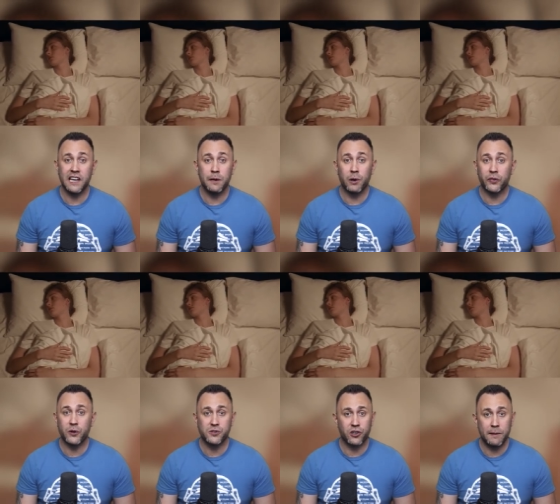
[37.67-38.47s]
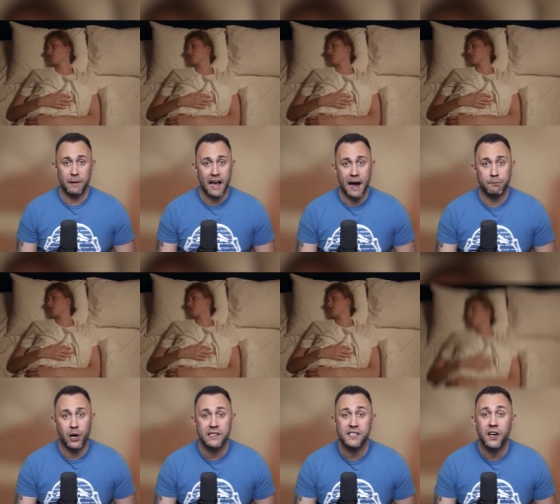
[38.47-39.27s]
about those creepy
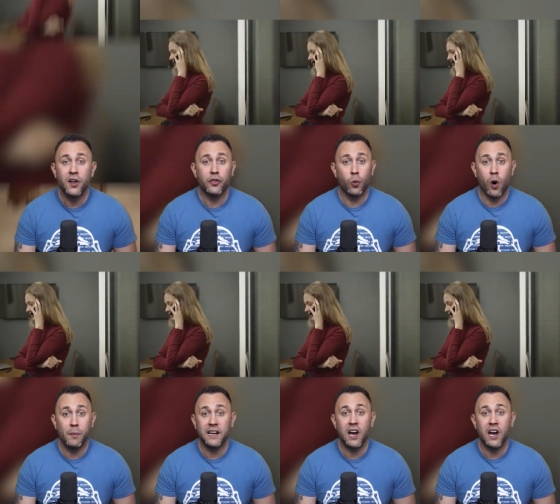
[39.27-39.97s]
handprints, the woman